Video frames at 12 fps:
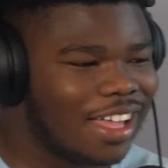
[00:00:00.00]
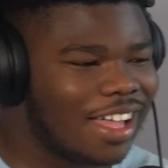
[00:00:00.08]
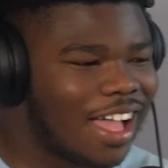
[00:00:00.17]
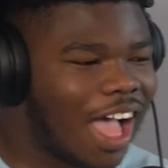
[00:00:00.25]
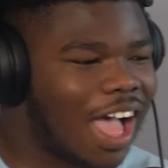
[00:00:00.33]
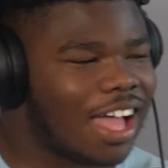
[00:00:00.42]

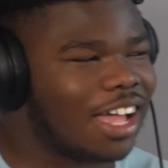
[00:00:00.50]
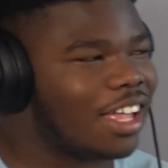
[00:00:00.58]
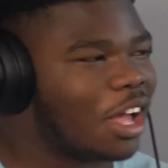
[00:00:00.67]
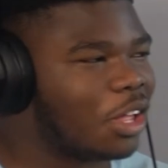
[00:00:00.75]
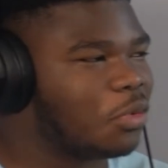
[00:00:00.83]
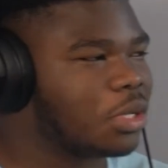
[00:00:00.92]
I
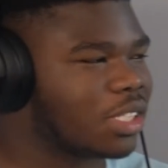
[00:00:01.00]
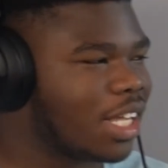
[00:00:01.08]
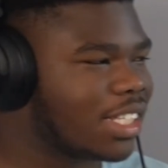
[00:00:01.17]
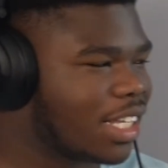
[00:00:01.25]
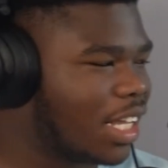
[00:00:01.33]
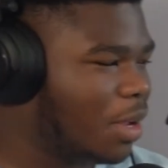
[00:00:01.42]
always like
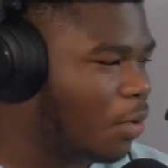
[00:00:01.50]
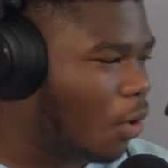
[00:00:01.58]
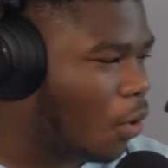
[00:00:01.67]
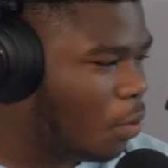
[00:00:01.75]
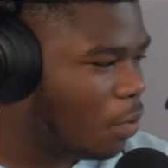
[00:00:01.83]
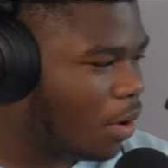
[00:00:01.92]
to keep
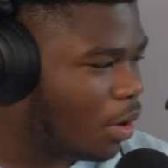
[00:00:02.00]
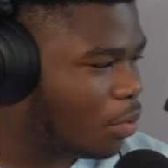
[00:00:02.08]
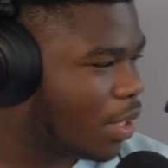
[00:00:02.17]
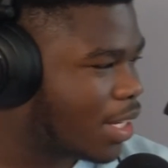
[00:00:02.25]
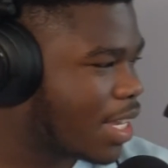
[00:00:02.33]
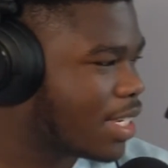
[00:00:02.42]
hope up
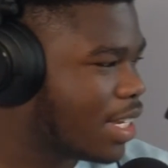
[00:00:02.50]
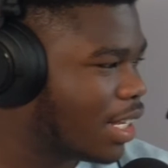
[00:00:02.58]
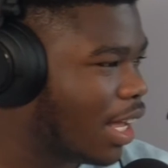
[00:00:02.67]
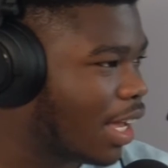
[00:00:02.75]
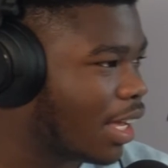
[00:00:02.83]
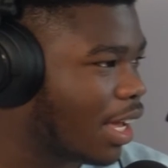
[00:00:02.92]
because I see
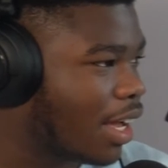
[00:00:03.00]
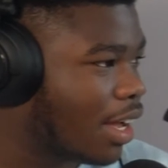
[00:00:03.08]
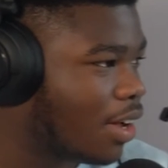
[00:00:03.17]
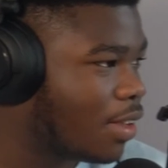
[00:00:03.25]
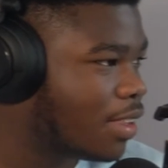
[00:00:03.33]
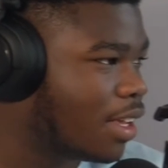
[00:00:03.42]
like
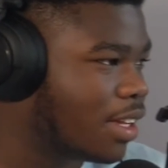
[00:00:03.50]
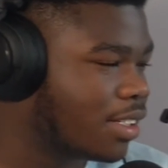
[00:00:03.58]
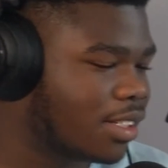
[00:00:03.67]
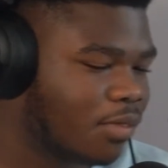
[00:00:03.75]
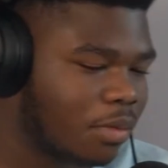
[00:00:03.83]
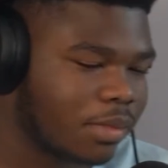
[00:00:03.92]
good things
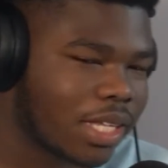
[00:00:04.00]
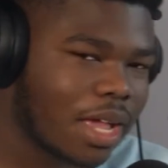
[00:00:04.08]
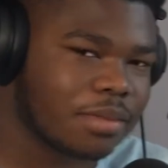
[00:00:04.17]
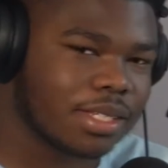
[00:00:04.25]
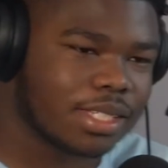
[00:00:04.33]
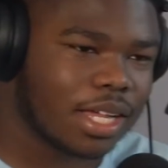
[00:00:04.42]
from time
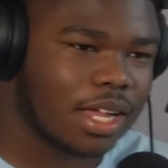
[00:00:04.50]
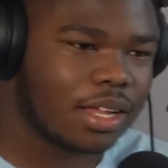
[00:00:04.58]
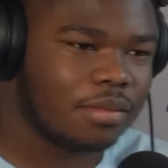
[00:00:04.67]
to time.